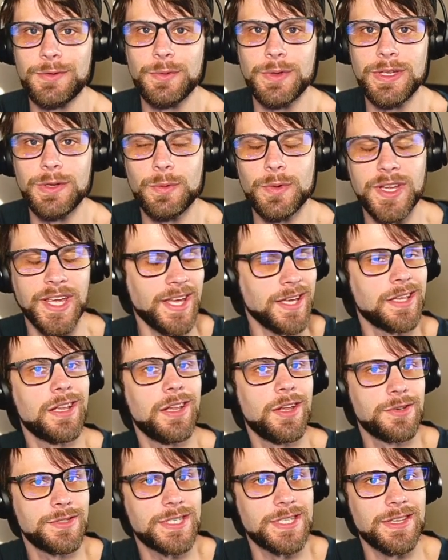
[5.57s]
week. We're getting
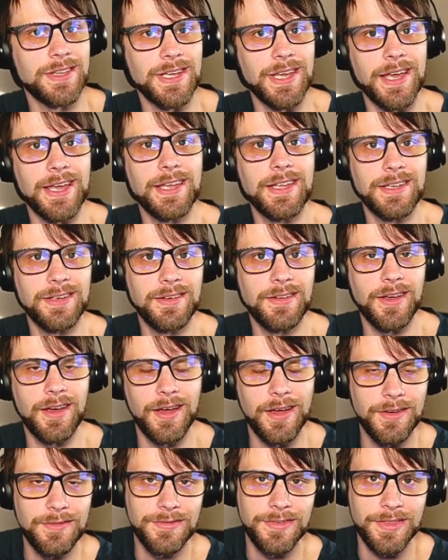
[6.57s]
close to the end
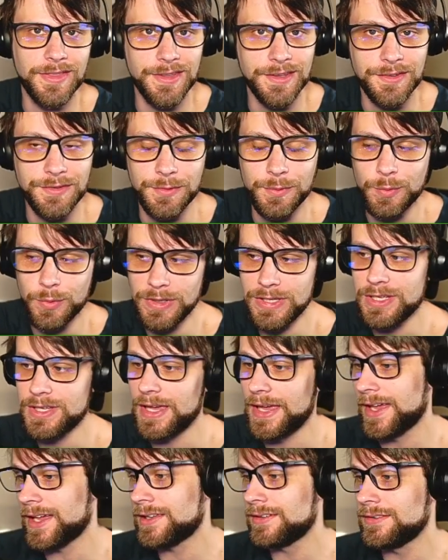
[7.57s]
of this week,
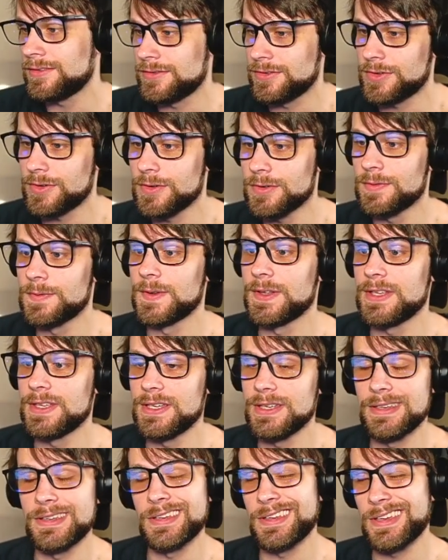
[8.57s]
and
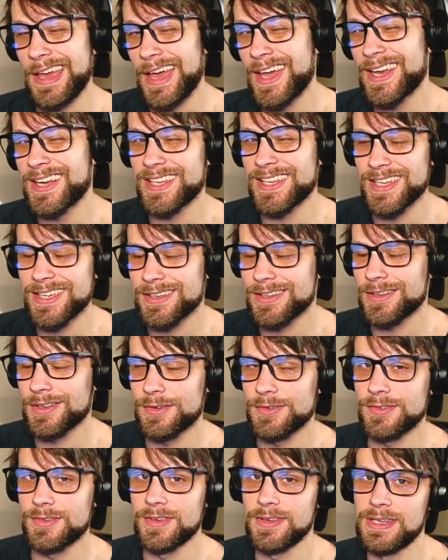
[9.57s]
truthfully, kind of getting
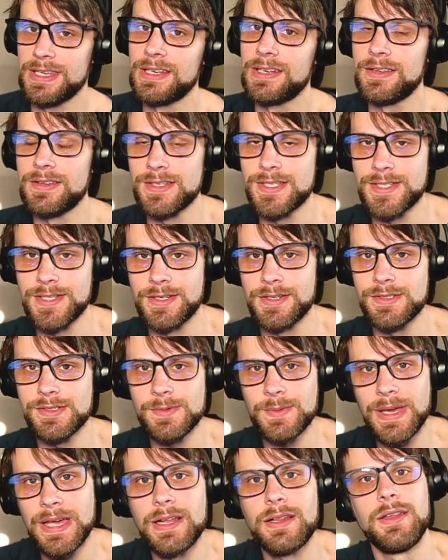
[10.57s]
close to the end of the
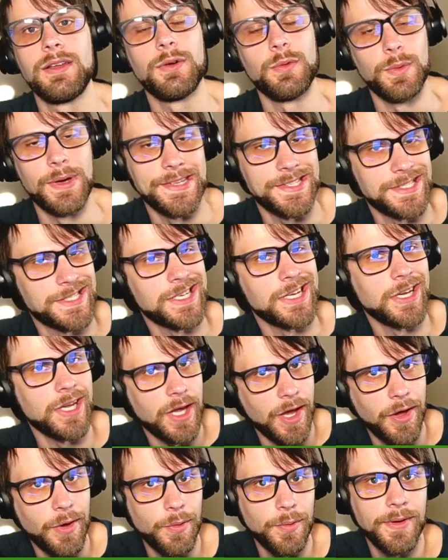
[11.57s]
series. We got a little ways to
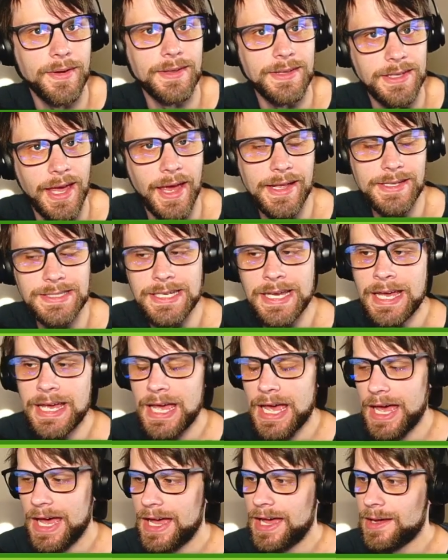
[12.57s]
go yet,
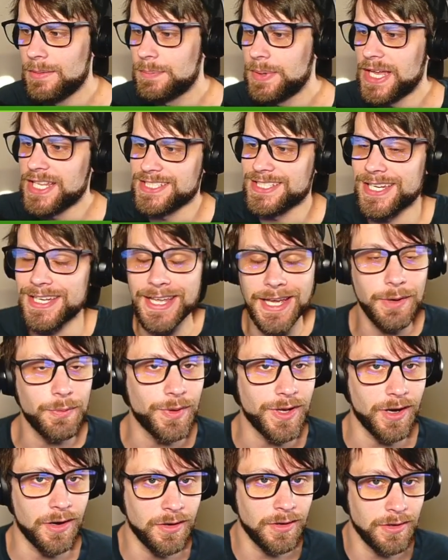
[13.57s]
but today
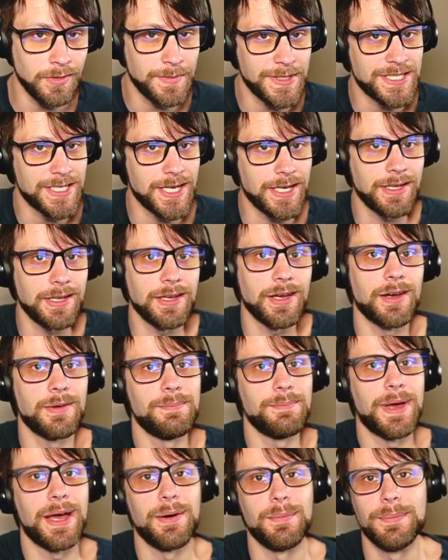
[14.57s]
we are going to be taking on
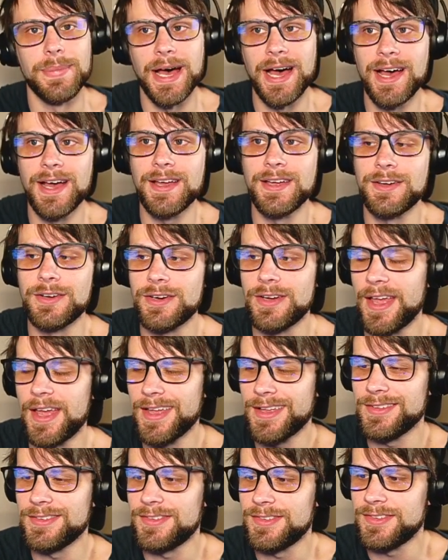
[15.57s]
Mount Pyre
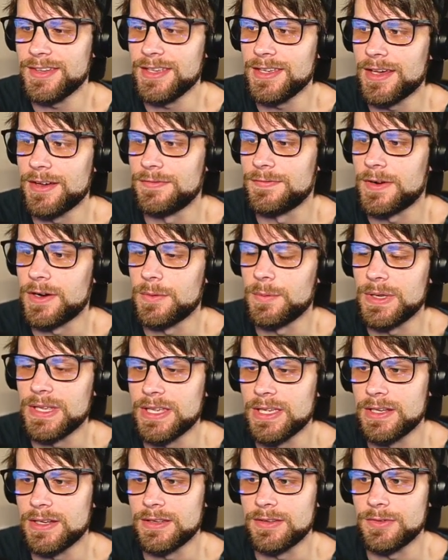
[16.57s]
and seeing how far we
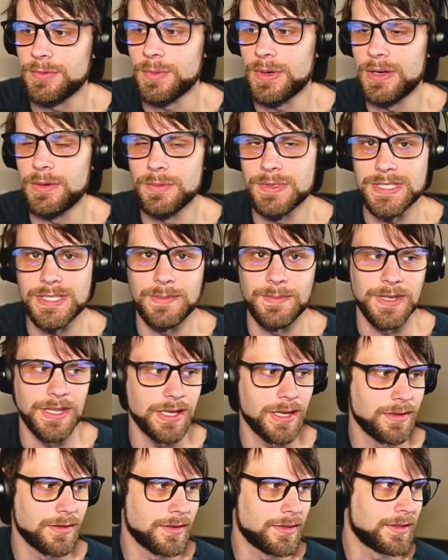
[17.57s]
get as well with some of the
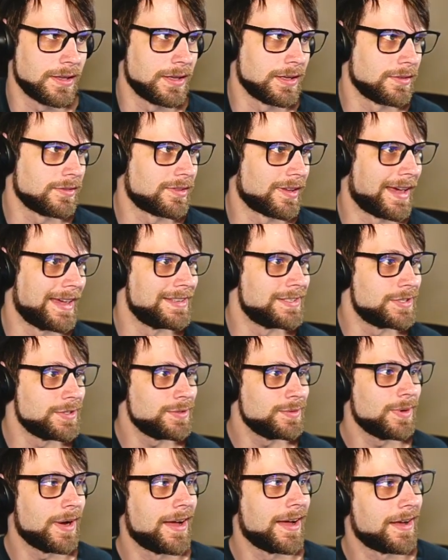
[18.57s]
other things. I
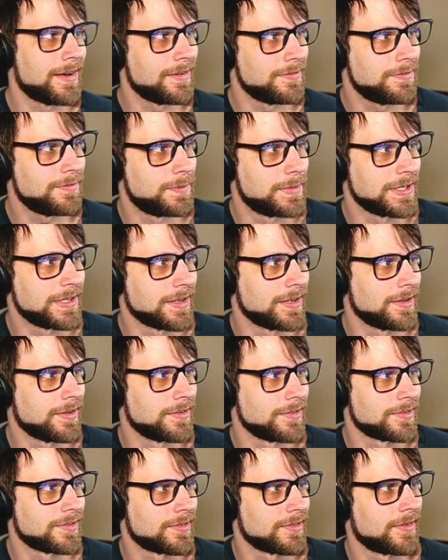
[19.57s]
do have,
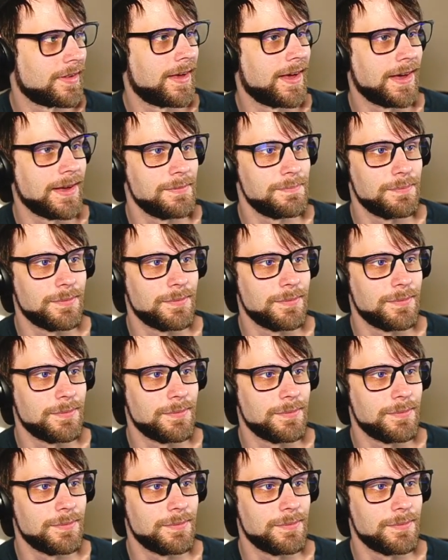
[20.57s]
because I